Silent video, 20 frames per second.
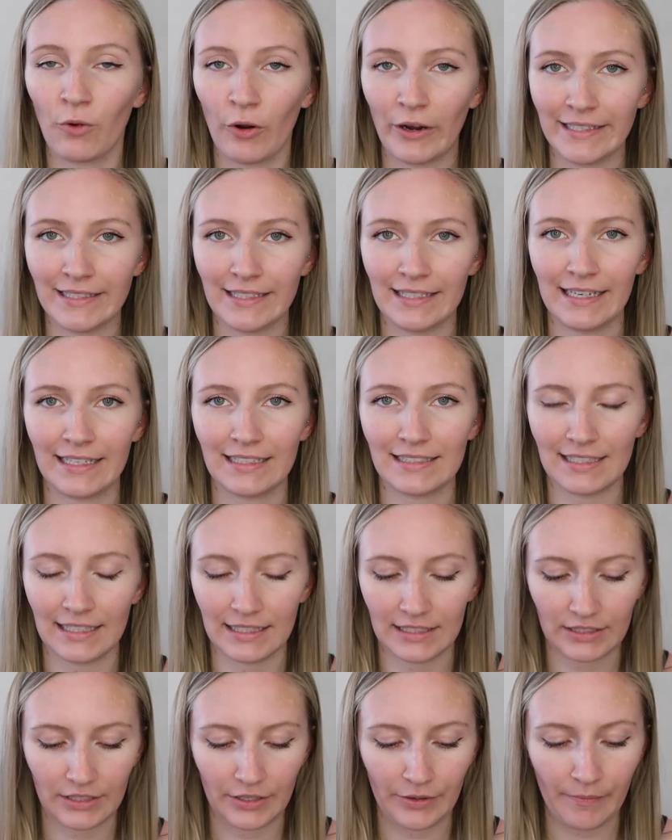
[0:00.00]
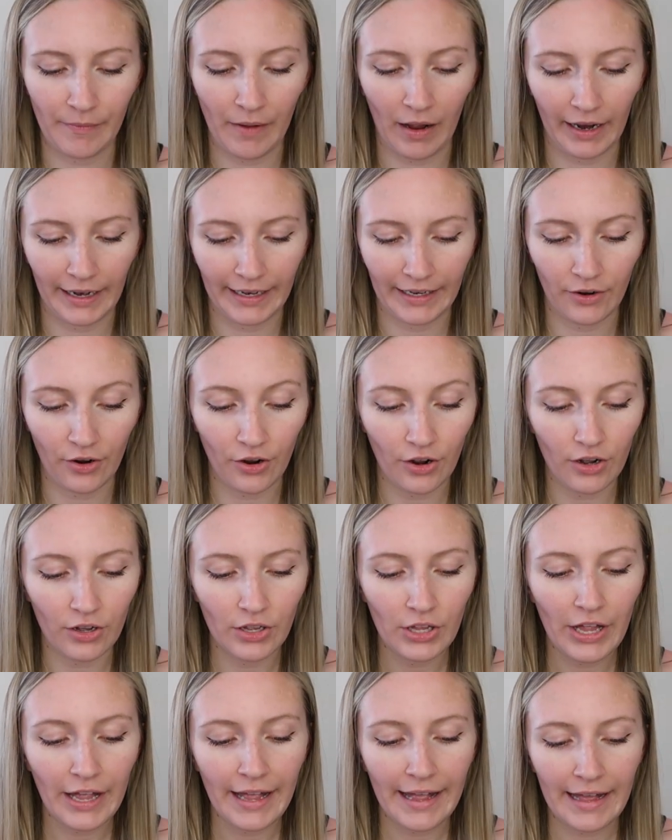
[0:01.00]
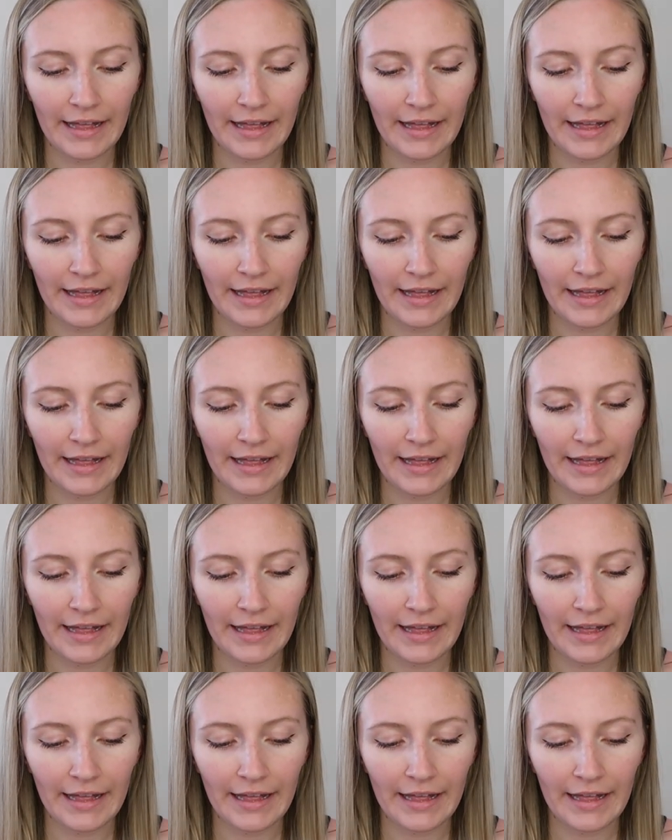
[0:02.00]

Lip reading: whitening system I got,